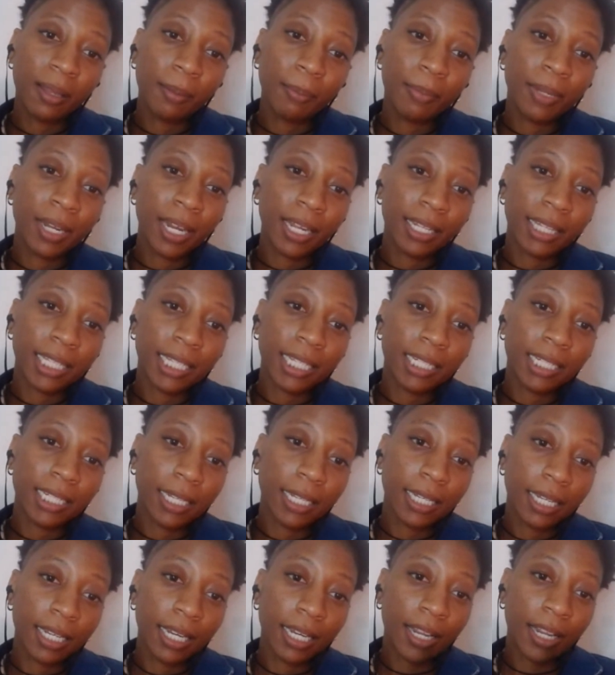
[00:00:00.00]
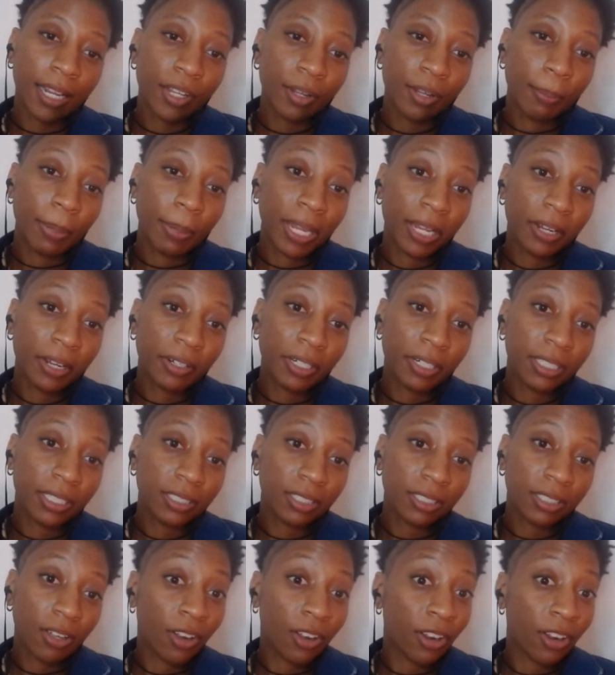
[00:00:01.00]
But at the end of the day, your
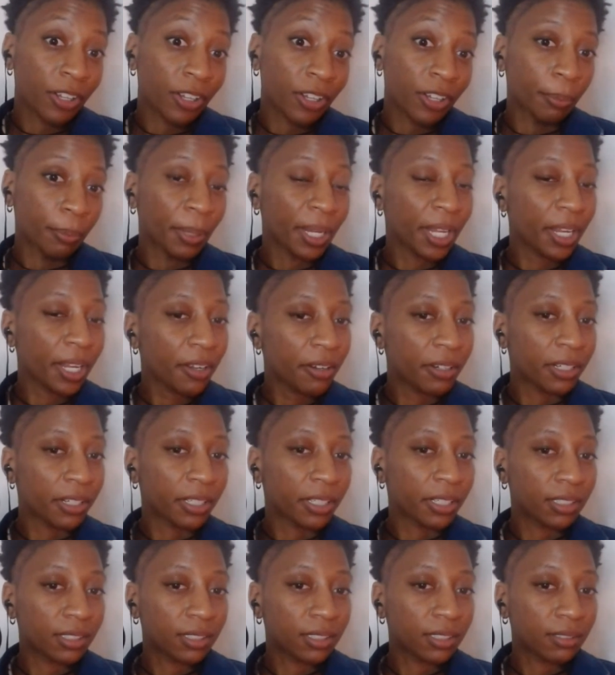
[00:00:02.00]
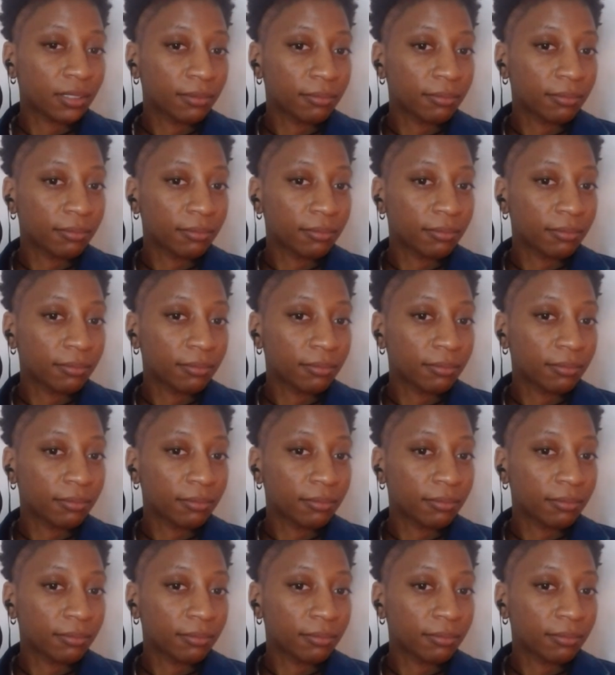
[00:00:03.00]
parents are your parents.